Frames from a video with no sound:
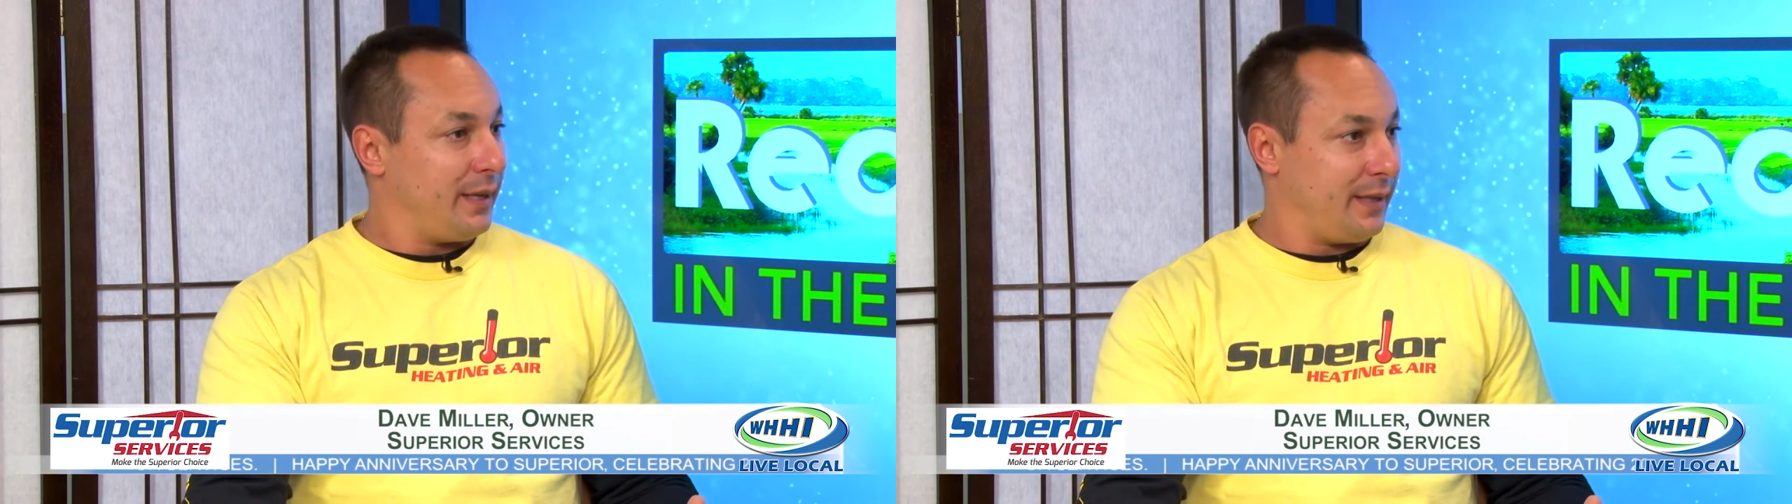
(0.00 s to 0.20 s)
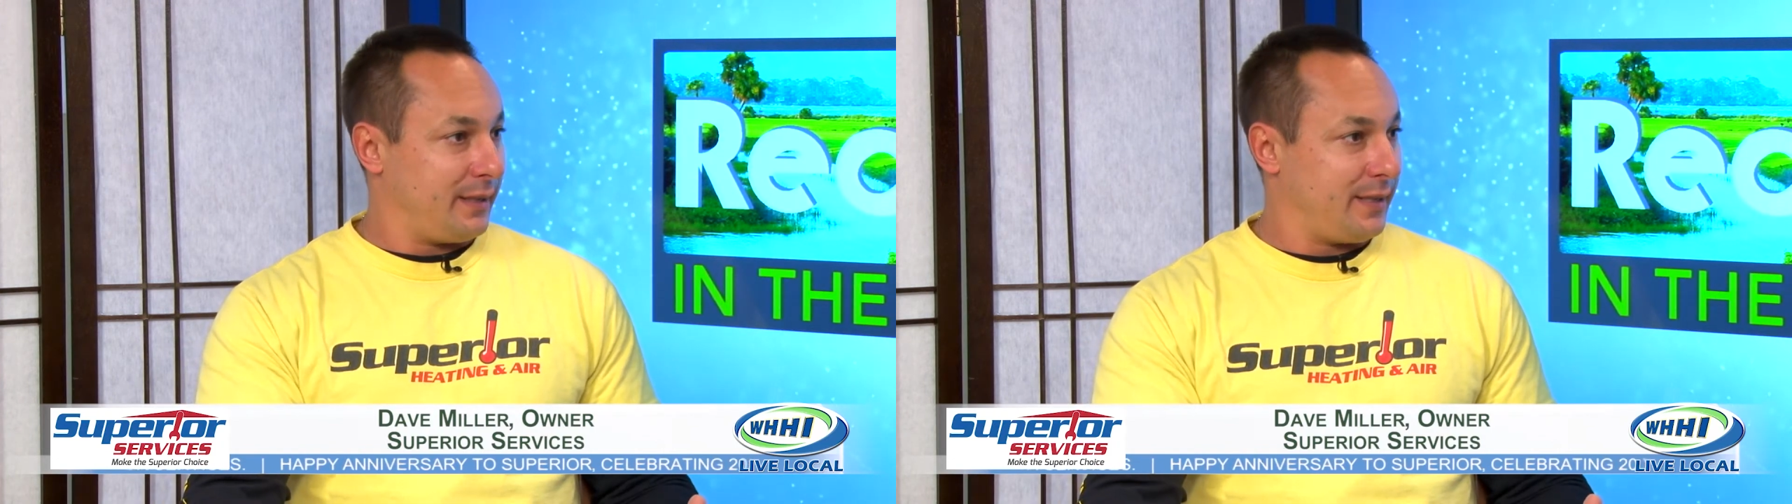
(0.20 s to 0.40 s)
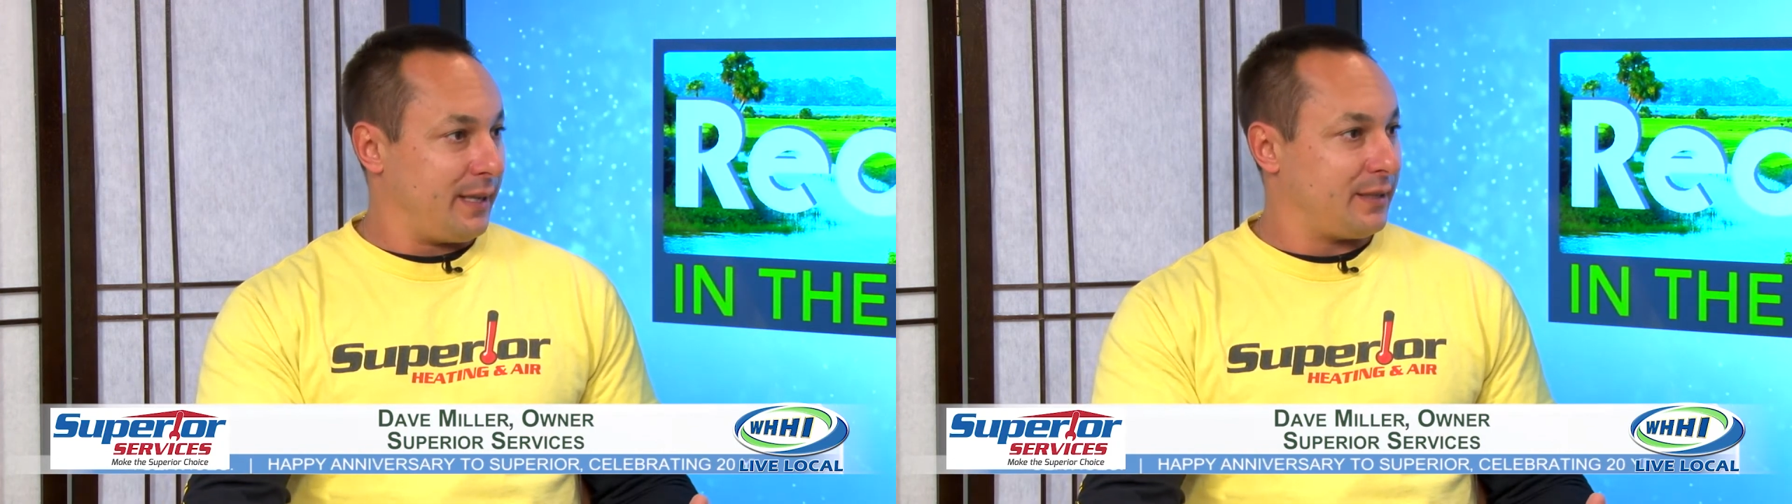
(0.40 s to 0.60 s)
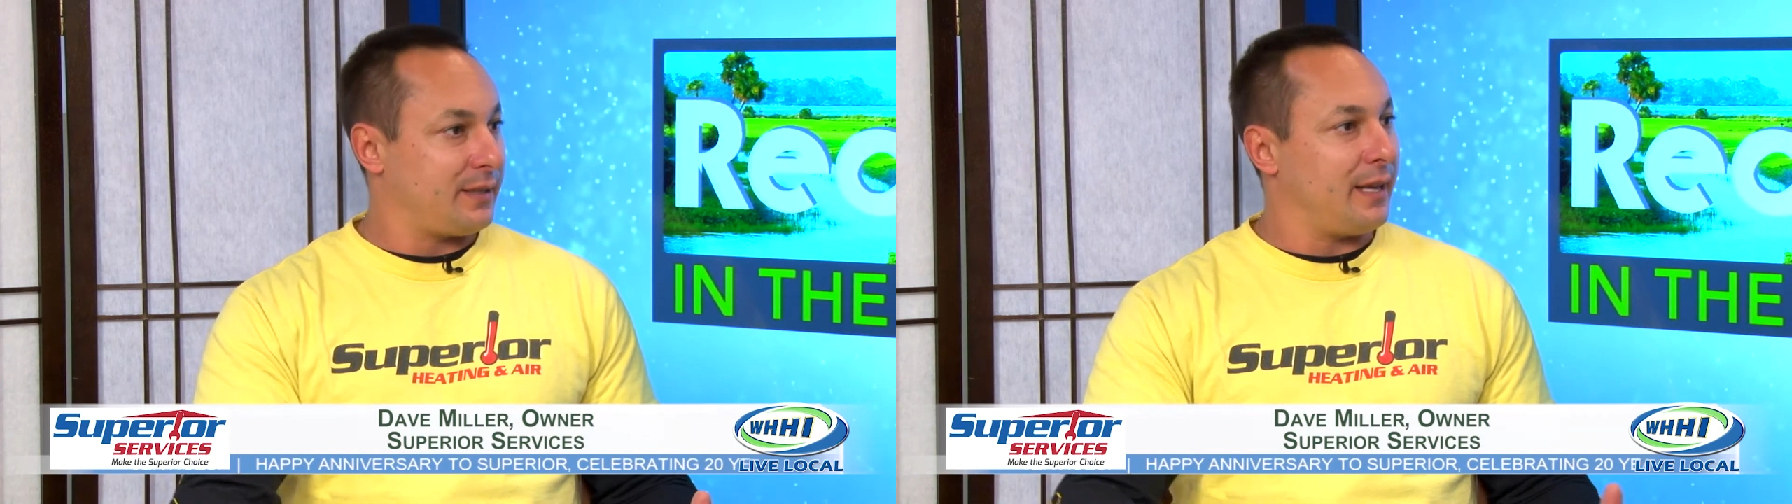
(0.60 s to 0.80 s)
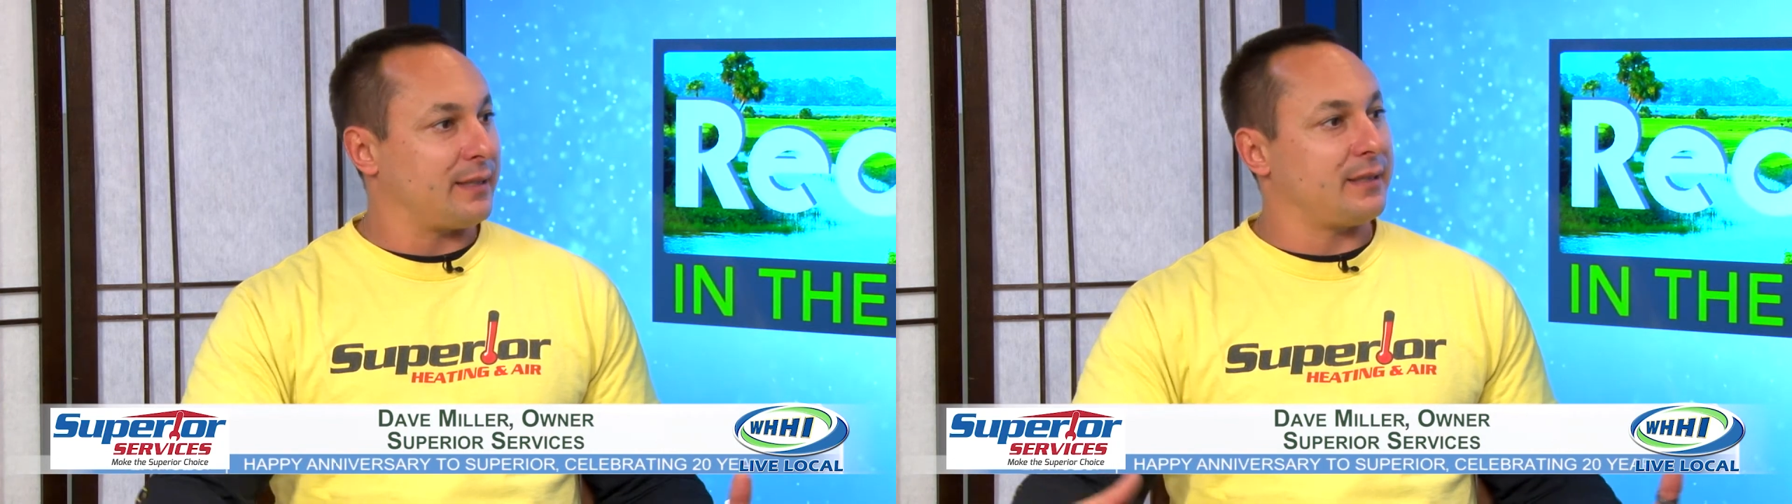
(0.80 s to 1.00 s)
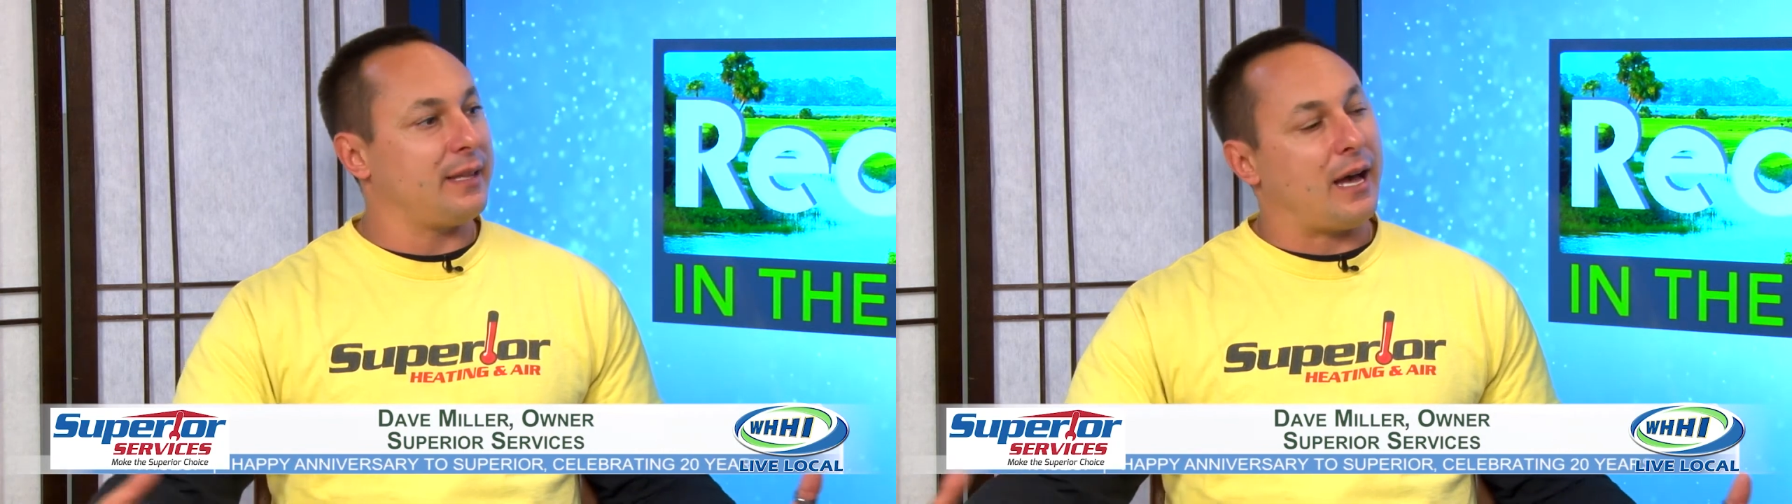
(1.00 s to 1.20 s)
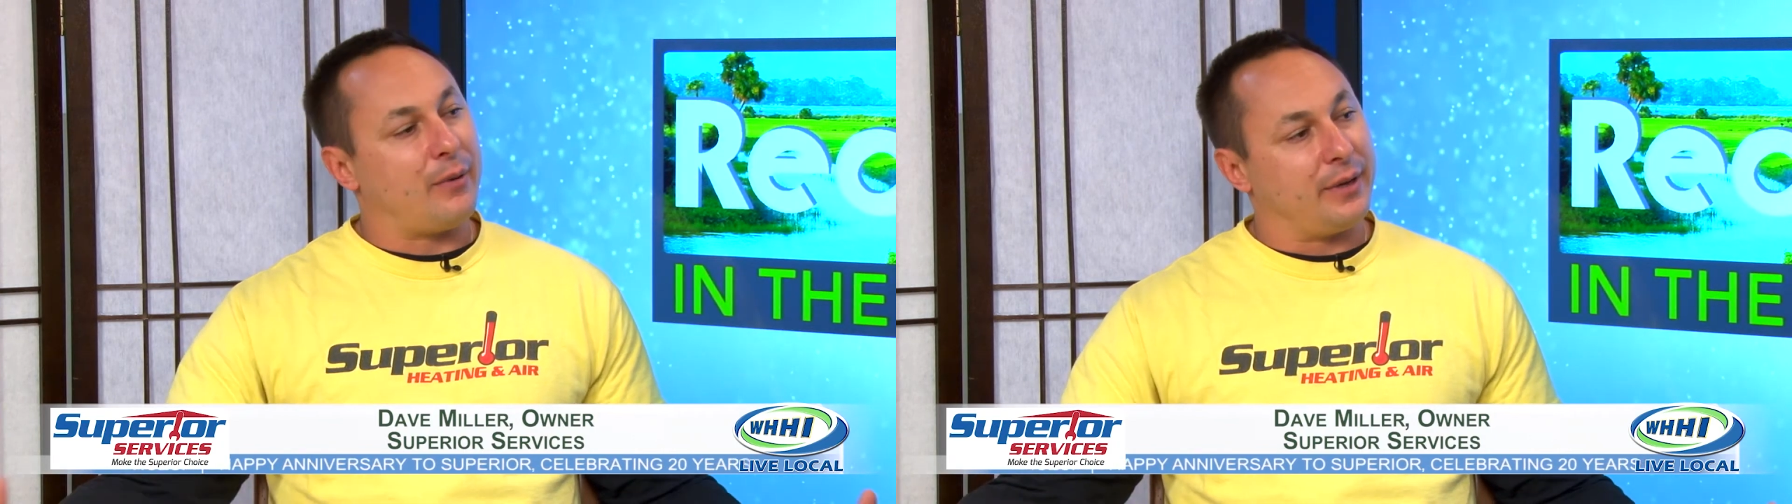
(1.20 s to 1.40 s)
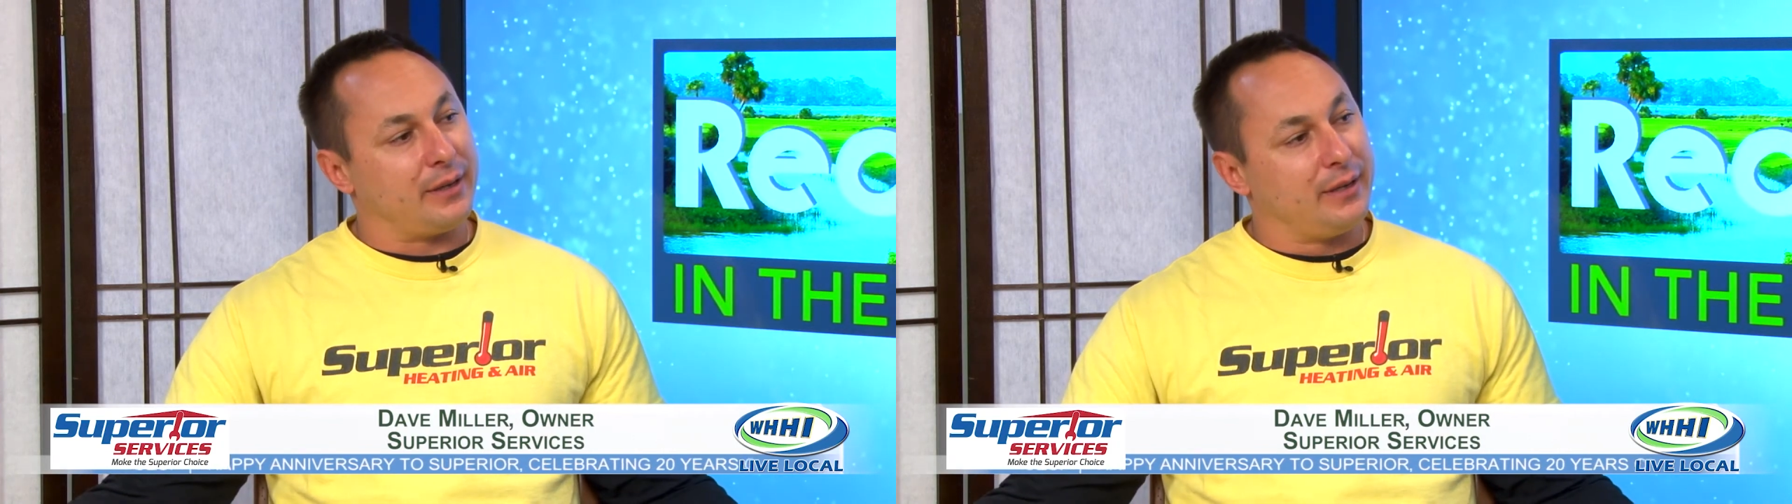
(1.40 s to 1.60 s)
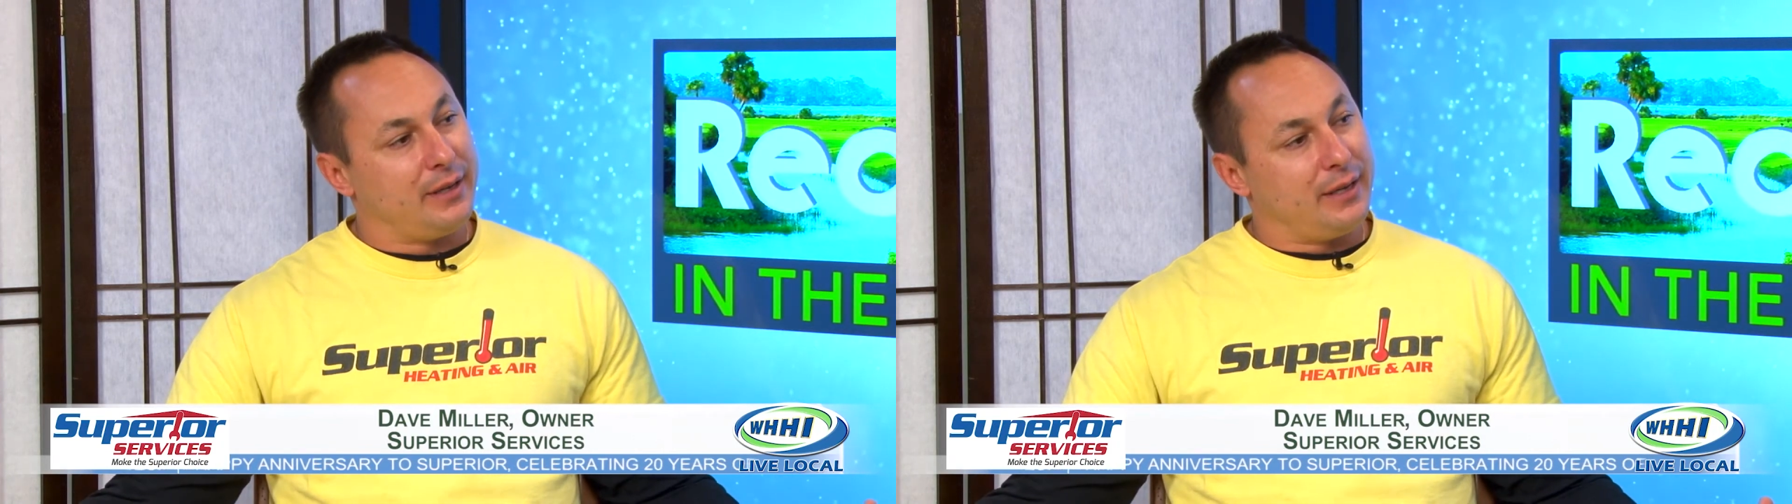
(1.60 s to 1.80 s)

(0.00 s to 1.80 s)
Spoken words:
in a sense, that's allowing